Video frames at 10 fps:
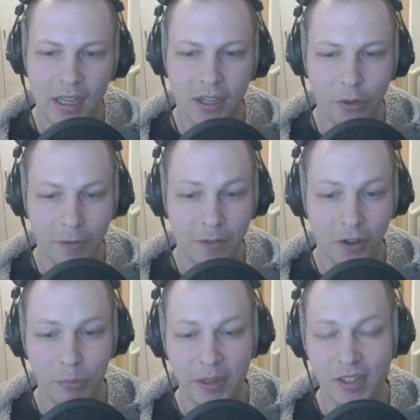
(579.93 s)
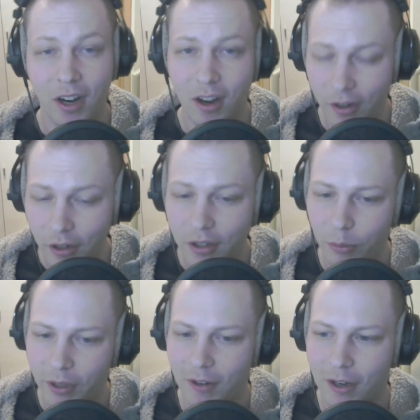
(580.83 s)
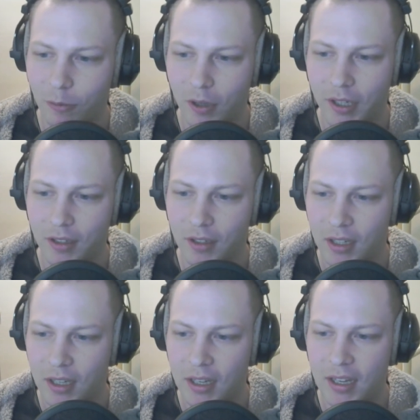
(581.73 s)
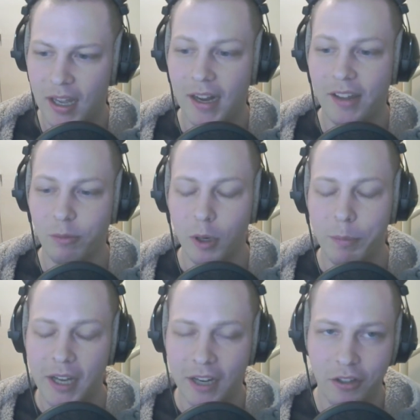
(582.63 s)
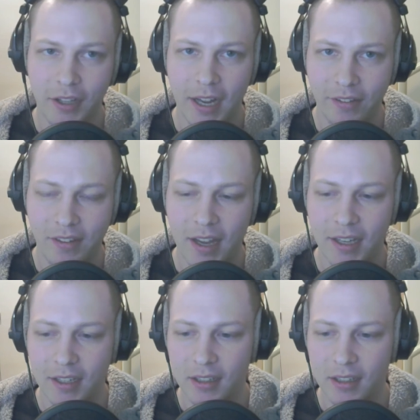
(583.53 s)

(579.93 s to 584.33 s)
going first makes it harder to win round 1 and has more potential downside.